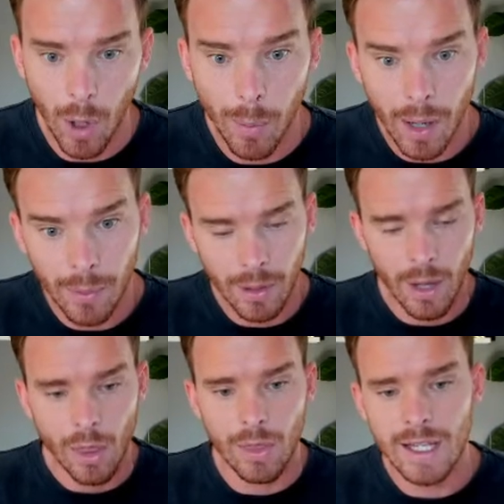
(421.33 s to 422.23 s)
pop-up.
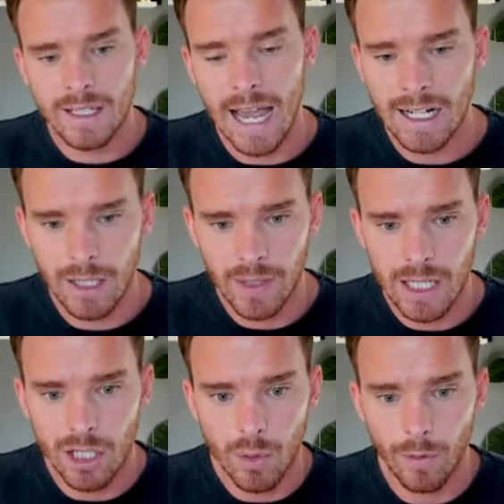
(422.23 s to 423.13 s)
This
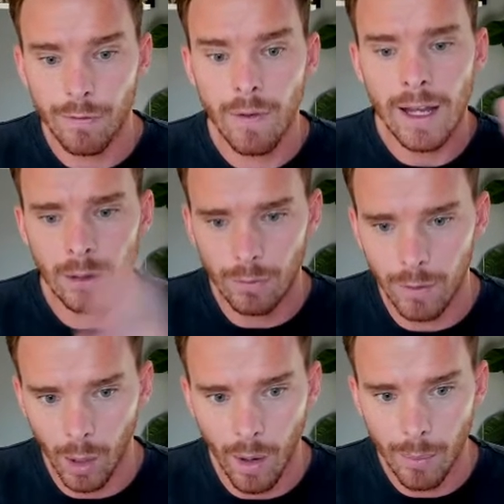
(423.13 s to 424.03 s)
activity to do a final
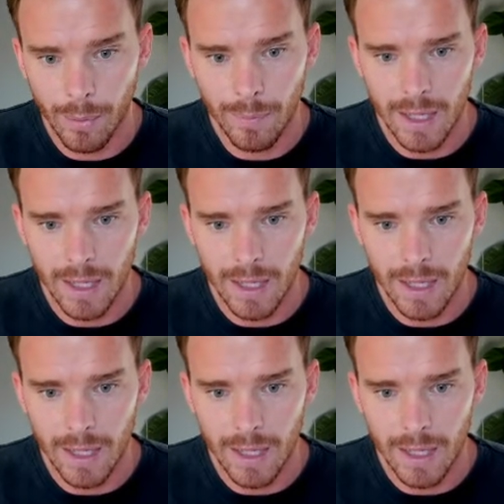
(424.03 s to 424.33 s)
follow-up